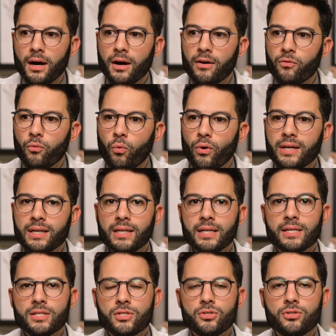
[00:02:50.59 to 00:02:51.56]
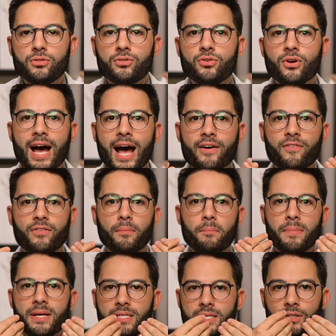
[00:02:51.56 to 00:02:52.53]
of what it is to have a
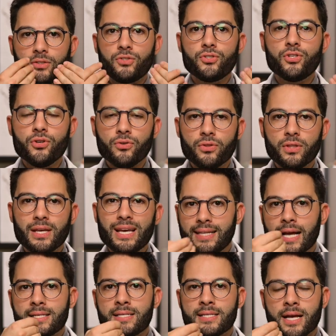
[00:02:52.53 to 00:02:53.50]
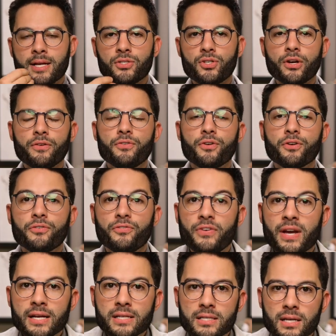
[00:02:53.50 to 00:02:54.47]
missing tooth dead center of your
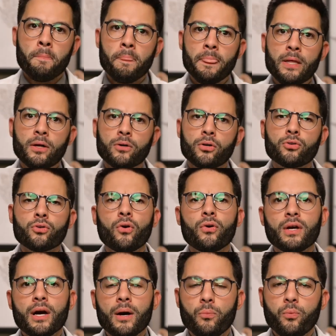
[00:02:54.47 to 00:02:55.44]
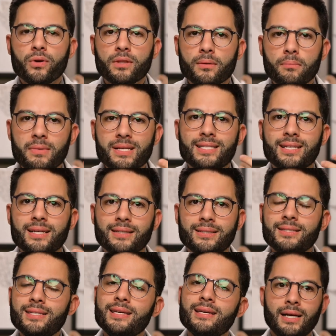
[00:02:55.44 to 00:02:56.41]
face. You know, growing up with missing
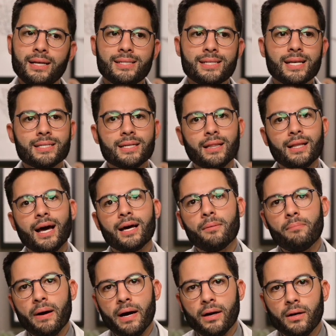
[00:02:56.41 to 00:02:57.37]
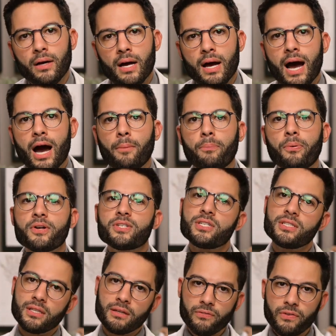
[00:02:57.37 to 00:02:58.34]
teeth, it says a lot about how a
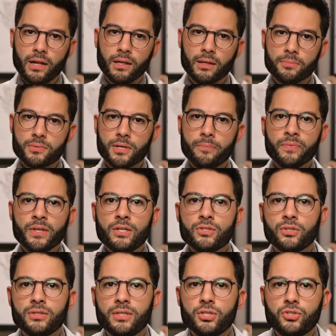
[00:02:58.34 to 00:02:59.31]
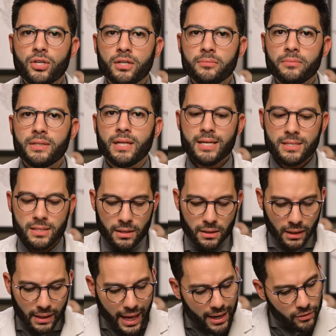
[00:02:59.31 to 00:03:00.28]
person develops. So this gentleman has done
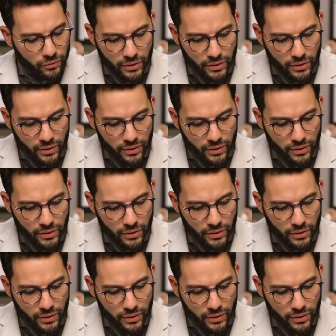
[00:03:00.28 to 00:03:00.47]
a lot of